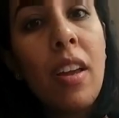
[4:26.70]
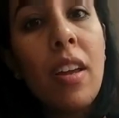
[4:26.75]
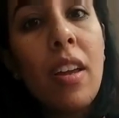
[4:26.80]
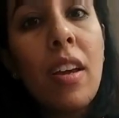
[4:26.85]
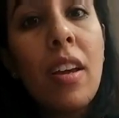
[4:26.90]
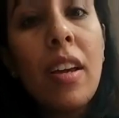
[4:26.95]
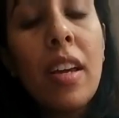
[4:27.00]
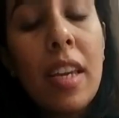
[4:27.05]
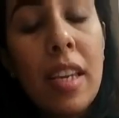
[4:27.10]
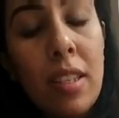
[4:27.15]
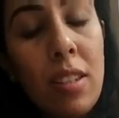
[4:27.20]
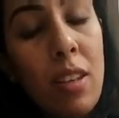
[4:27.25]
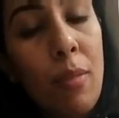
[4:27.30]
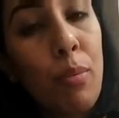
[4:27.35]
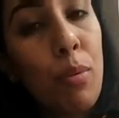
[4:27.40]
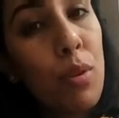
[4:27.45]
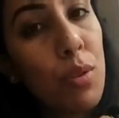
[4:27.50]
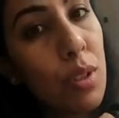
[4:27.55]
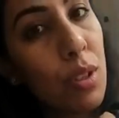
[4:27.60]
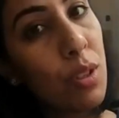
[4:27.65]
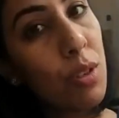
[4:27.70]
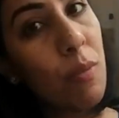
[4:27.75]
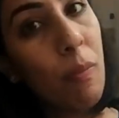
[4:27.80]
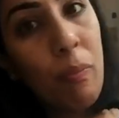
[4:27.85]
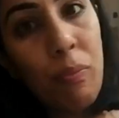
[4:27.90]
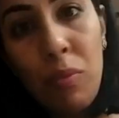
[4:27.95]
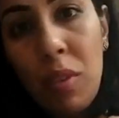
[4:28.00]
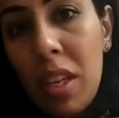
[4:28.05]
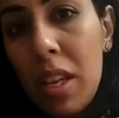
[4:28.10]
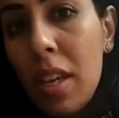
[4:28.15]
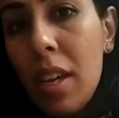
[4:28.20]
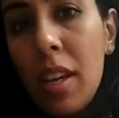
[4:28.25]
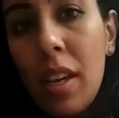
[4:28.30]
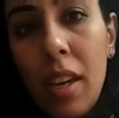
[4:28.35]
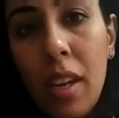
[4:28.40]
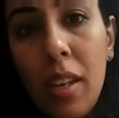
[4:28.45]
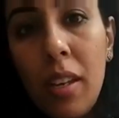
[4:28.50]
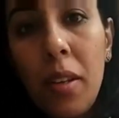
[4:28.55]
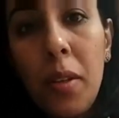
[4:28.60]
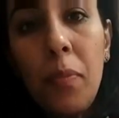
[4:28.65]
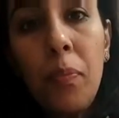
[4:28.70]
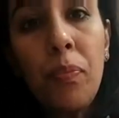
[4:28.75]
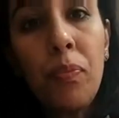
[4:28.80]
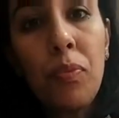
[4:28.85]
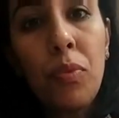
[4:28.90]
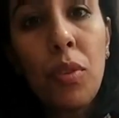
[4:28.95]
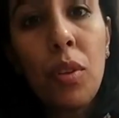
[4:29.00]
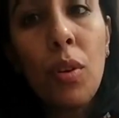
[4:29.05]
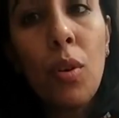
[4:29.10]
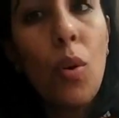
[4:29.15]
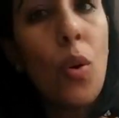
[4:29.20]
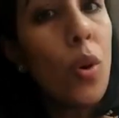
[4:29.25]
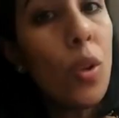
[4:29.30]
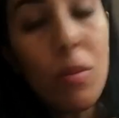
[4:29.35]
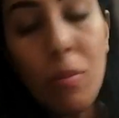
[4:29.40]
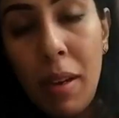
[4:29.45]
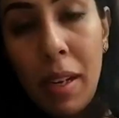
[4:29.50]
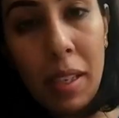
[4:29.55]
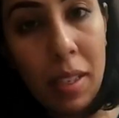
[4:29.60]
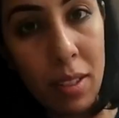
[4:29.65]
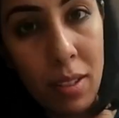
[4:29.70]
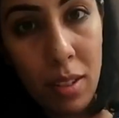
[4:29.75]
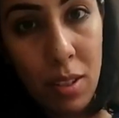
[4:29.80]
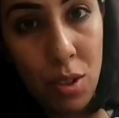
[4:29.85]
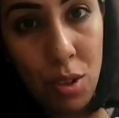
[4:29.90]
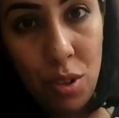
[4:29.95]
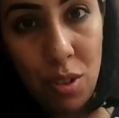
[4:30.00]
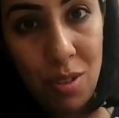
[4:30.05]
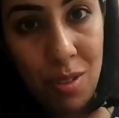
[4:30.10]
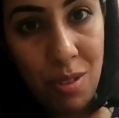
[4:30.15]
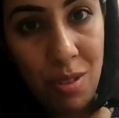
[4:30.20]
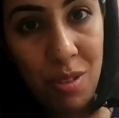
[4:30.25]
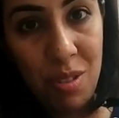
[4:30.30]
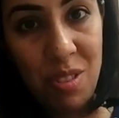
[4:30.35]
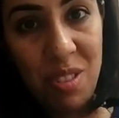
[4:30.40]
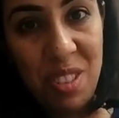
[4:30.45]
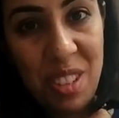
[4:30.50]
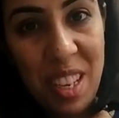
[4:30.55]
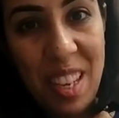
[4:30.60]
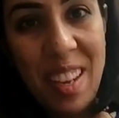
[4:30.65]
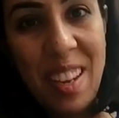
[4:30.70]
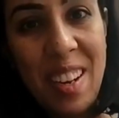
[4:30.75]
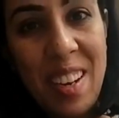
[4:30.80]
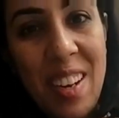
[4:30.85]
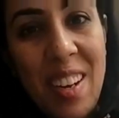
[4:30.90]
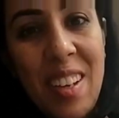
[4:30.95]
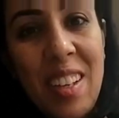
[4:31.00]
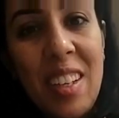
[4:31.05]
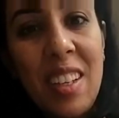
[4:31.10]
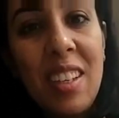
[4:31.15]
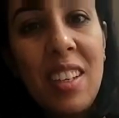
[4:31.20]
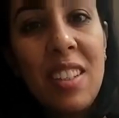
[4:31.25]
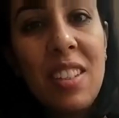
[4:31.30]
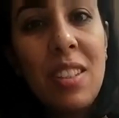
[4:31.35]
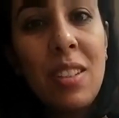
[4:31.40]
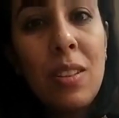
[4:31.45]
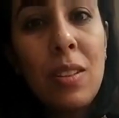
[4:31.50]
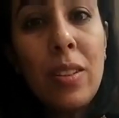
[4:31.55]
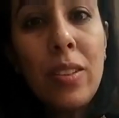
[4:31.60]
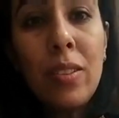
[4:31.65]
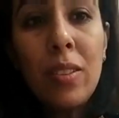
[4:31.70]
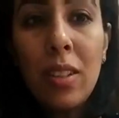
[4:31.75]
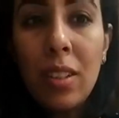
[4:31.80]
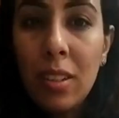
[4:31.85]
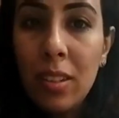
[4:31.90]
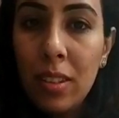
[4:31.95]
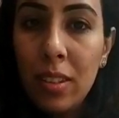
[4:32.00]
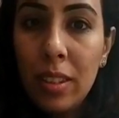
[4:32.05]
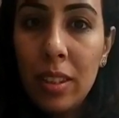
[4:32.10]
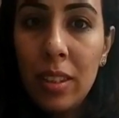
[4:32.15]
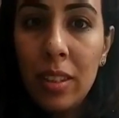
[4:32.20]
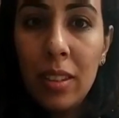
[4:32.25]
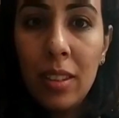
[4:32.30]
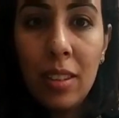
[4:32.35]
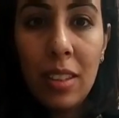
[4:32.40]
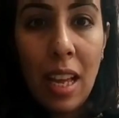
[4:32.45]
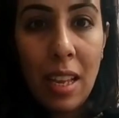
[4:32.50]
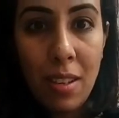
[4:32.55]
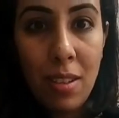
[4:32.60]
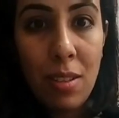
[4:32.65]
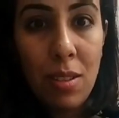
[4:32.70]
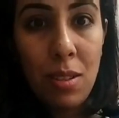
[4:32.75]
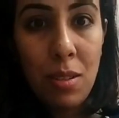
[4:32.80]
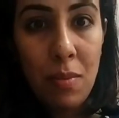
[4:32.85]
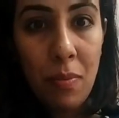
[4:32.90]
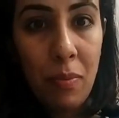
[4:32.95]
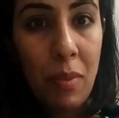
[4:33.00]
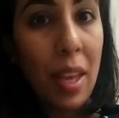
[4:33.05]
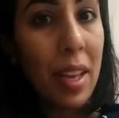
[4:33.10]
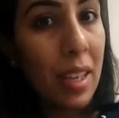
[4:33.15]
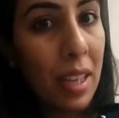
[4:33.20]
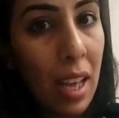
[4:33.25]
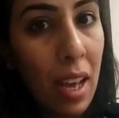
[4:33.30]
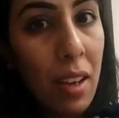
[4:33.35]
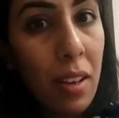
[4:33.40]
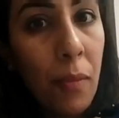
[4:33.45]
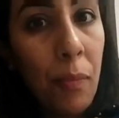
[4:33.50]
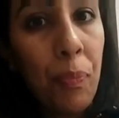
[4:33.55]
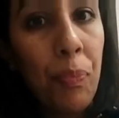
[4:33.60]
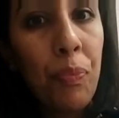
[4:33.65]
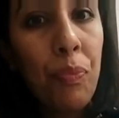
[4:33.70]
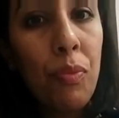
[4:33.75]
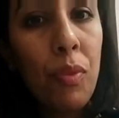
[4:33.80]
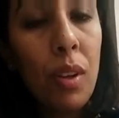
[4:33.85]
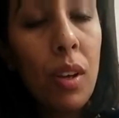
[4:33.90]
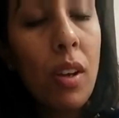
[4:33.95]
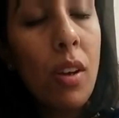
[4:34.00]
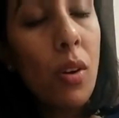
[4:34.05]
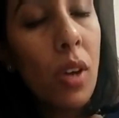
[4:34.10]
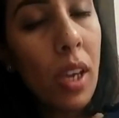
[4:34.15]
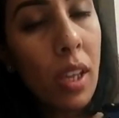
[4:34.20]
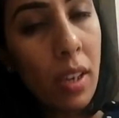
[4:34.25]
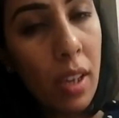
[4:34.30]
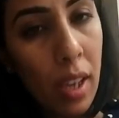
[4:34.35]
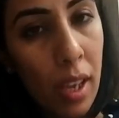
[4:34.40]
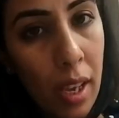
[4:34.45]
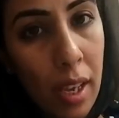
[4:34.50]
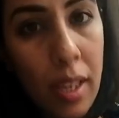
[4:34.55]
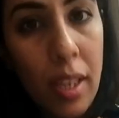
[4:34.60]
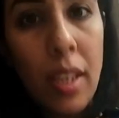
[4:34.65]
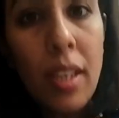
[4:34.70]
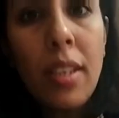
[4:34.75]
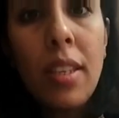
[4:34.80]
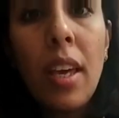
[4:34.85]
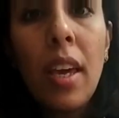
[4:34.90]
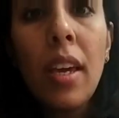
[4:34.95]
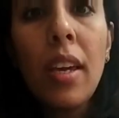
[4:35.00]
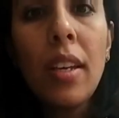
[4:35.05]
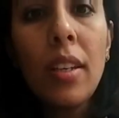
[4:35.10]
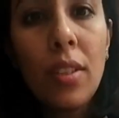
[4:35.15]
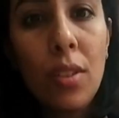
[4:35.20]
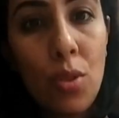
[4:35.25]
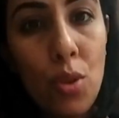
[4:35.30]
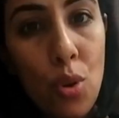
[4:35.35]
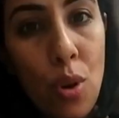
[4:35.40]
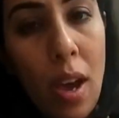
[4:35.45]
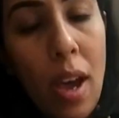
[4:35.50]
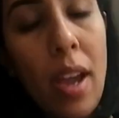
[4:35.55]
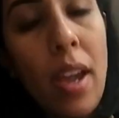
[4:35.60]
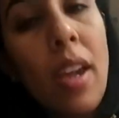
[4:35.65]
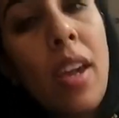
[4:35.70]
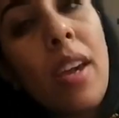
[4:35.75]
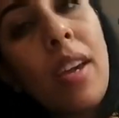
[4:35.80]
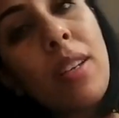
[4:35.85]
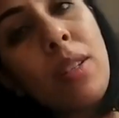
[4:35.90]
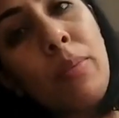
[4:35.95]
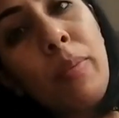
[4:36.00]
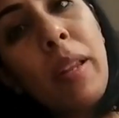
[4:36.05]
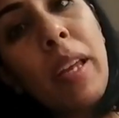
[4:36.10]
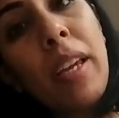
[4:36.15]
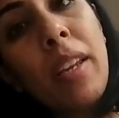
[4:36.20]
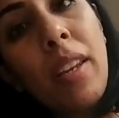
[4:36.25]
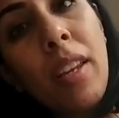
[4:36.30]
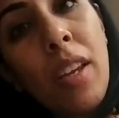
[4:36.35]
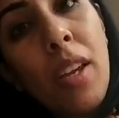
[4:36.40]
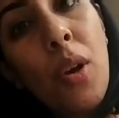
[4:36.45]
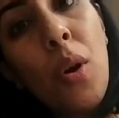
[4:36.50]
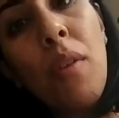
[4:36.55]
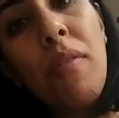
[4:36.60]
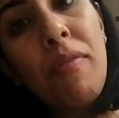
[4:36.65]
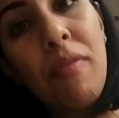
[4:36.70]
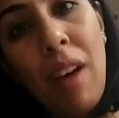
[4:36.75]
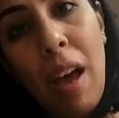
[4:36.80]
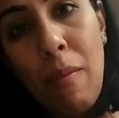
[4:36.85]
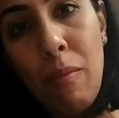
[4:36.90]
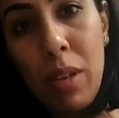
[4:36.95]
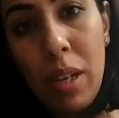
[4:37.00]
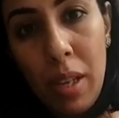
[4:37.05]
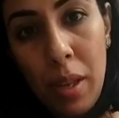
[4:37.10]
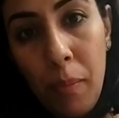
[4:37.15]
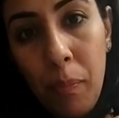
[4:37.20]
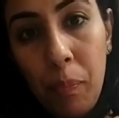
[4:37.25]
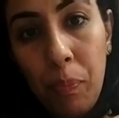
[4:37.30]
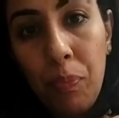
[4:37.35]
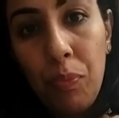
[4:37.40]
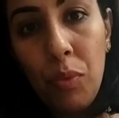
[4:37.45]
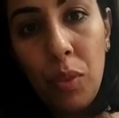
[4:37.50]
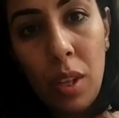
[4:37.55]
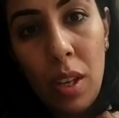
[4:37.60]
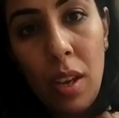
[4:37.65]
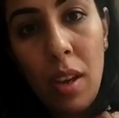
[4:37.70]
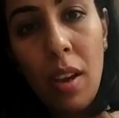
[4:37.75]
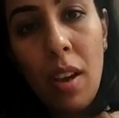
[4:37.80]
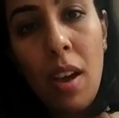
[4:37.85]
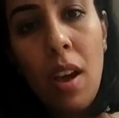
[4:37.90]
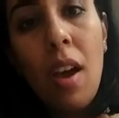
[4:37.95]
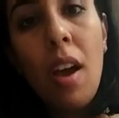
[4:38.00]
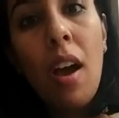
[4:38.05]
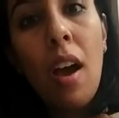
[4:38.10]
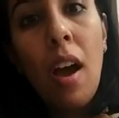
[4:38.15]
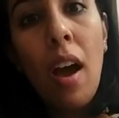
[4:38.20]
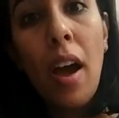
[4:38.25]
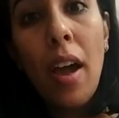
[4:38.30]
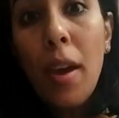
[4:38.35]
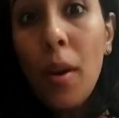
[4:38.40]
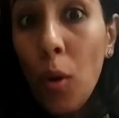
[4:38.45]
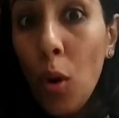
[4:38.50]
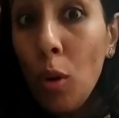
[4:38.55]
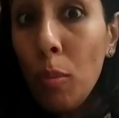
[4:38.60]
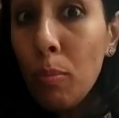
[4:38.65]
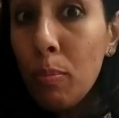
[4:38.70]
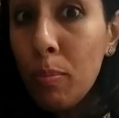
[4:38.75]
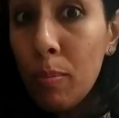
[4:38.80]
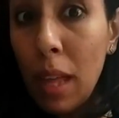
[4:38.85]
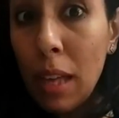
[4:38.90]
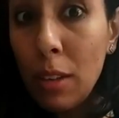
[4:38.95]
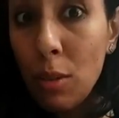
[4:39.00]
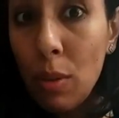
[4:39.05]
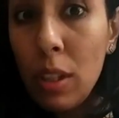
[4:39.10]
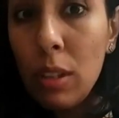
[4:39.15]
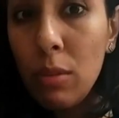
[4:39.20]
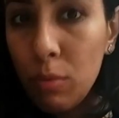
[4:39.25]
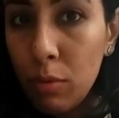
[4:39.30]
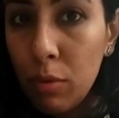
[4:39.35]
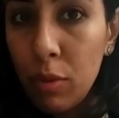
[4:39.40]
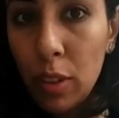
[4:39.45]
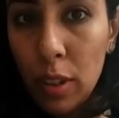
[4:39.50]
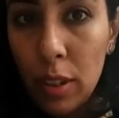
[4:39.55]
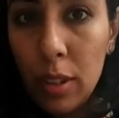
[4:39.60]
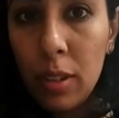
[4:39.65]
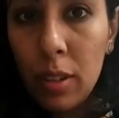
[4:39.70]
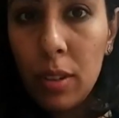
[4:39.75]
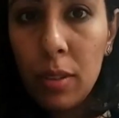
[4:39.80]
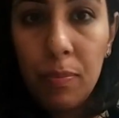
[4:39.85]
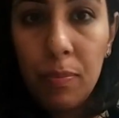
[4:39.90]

He supported me in all my decisions. Okay, so that is Naila. You can any day try explaining your family. Okay, I hope that will work.